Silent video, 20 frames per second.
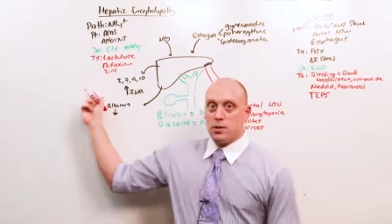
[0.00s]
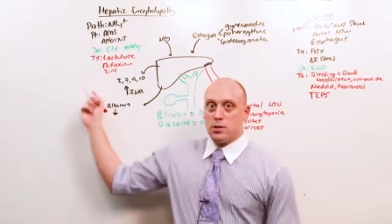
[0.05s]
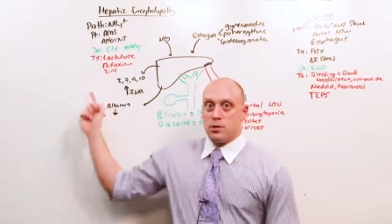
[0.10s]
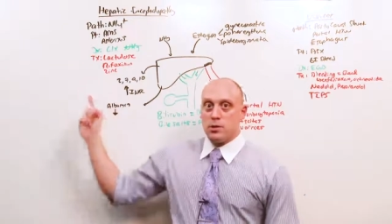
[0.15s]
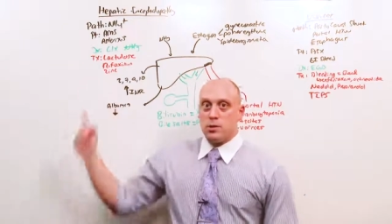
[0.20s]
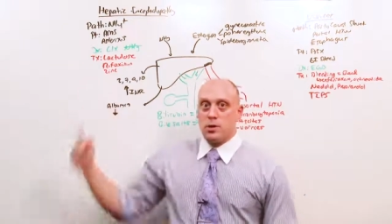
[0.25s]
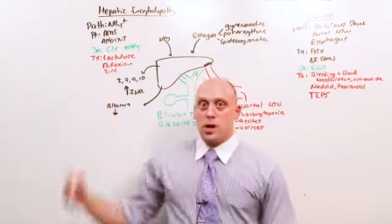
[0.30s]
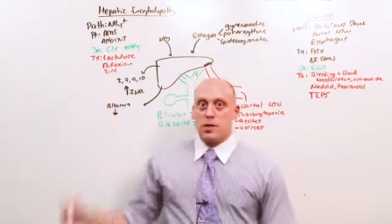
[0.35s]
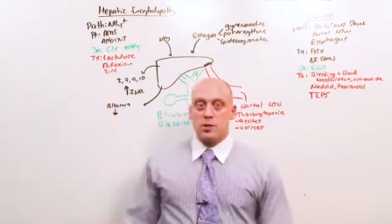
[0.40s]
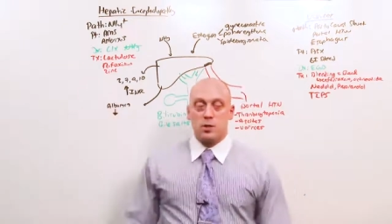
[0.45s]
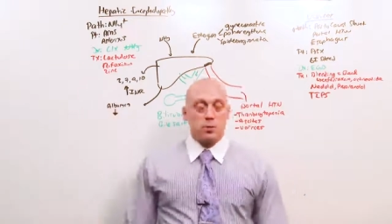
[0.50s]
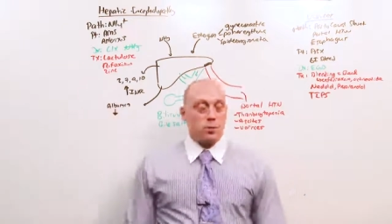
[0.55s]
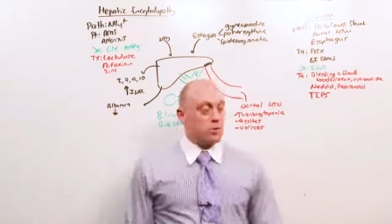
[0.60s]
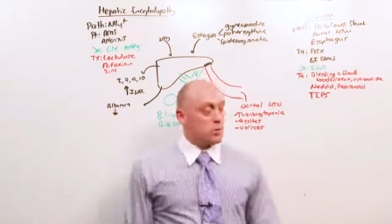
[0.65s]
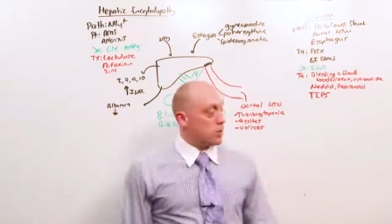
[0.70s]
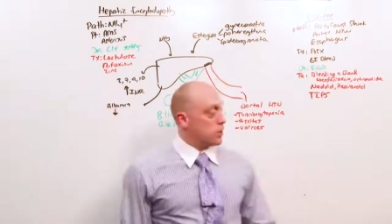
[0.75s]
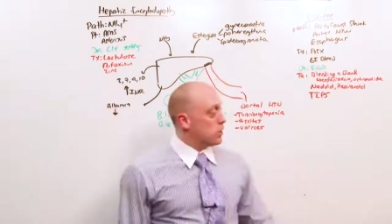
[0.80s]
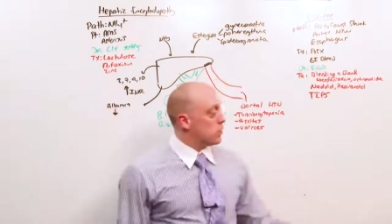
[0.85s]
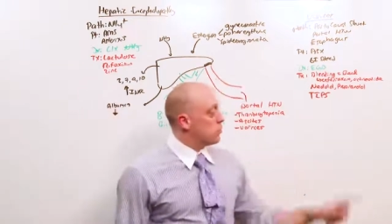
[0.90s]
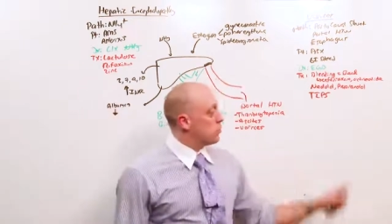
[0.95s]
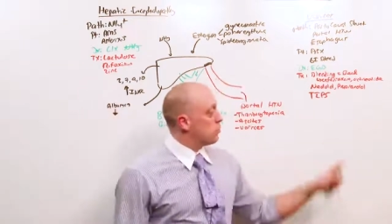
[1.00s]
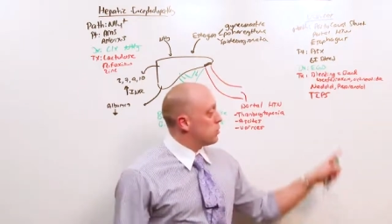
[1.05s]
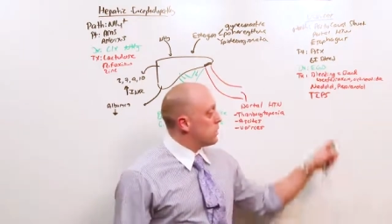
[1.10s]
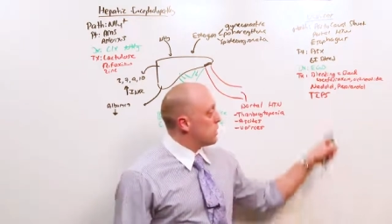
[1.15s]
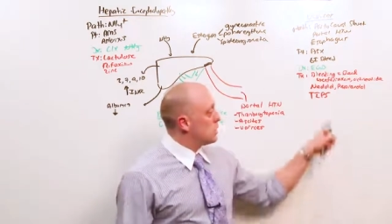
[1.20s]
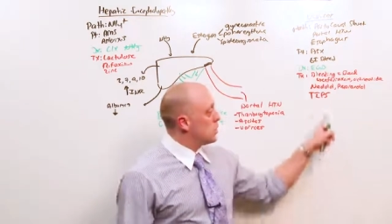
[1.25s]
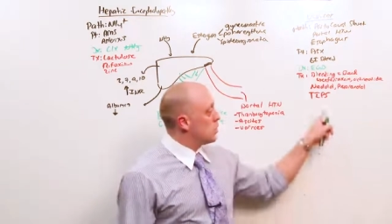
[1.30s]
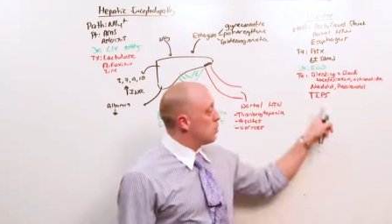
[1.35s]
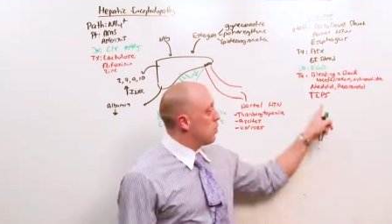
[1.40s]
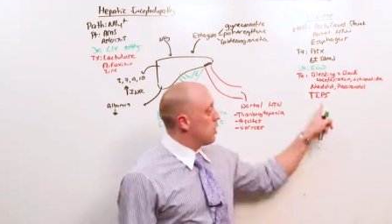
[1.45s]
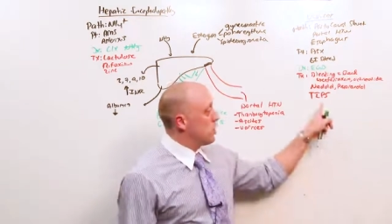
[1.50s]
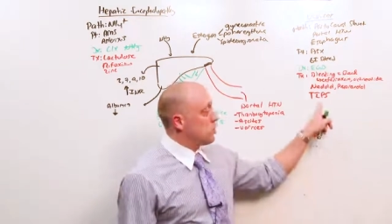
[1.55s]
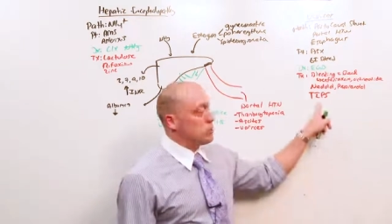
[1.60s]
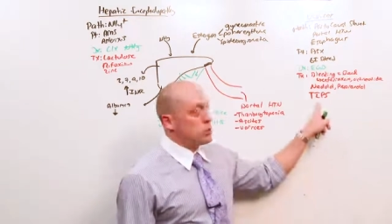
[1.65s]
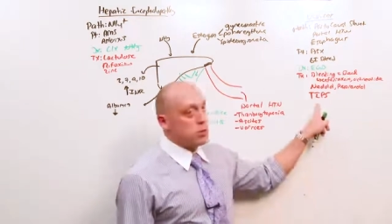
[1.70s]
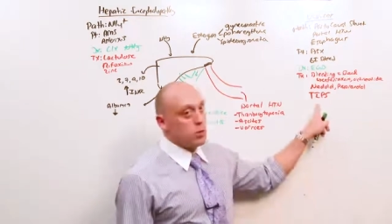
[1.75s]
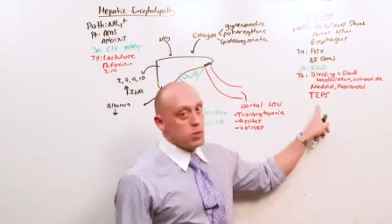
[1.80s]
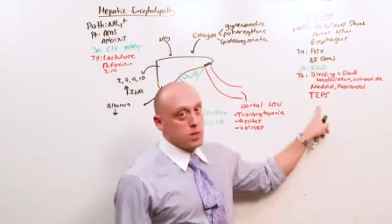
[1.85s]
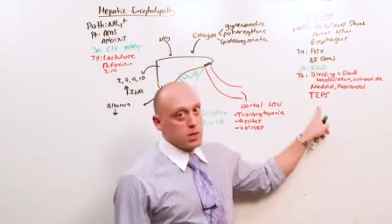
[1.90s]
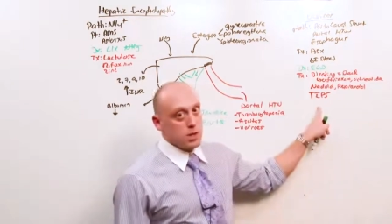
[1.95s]
So there has to be a very good reason why you're
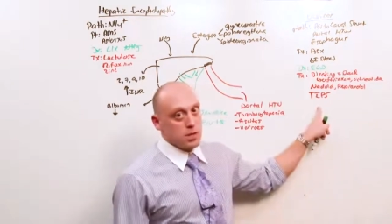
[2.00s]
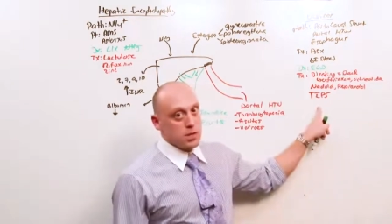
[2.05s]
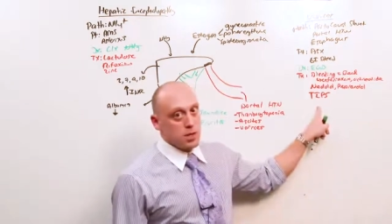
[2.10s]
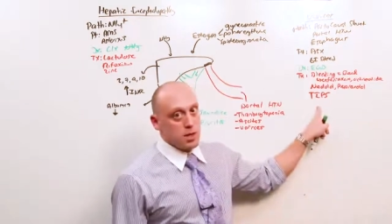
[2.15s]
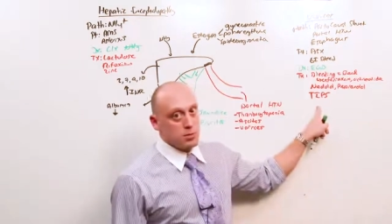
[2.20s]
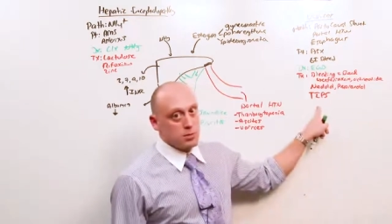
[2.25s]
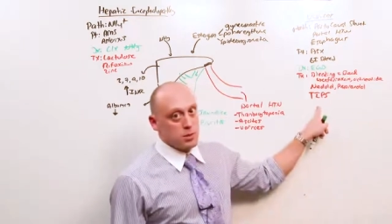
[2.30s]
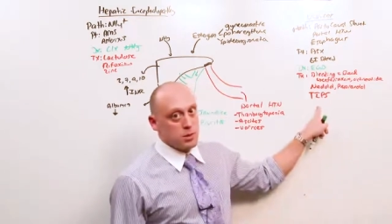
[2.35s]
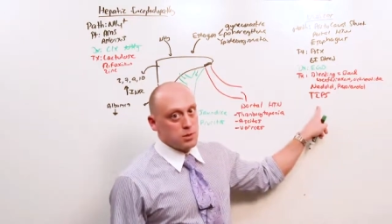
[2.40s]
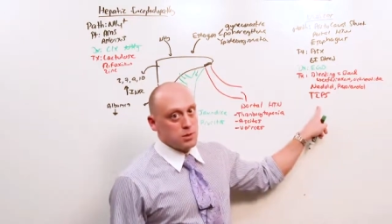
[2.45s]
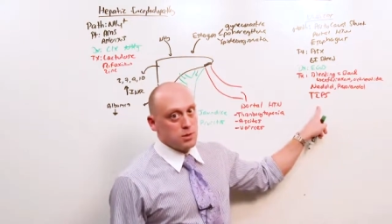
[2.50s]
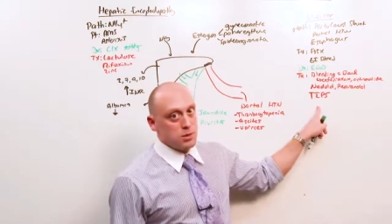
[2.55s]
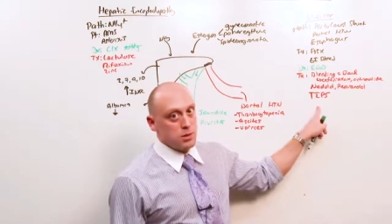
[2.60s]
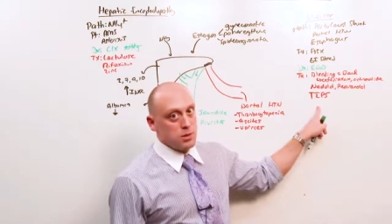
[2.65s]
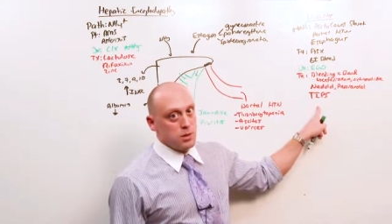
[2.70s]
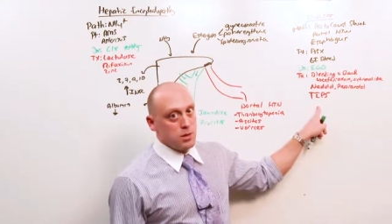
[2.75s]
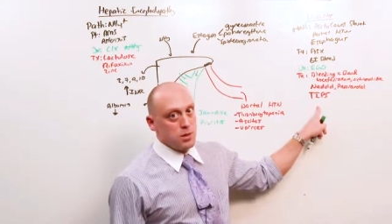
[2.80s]
doing the TIPS,